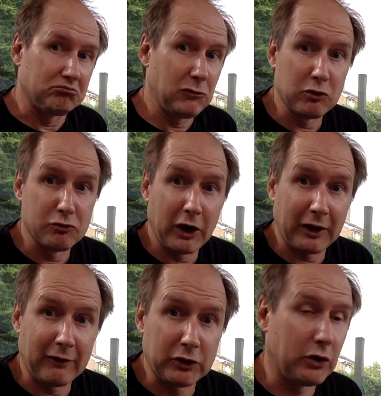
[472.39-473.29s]
You'd rather
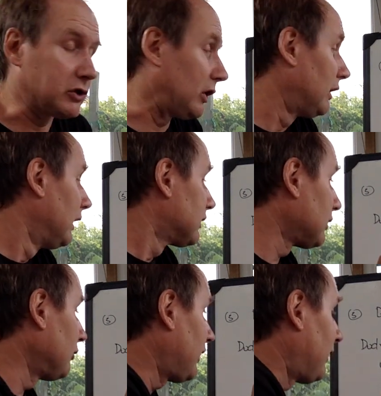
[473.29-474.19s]
have a doctor.
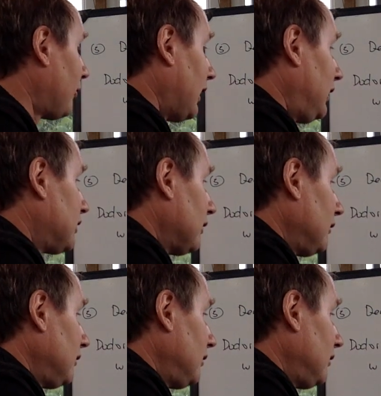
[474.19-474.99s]
So at that wage,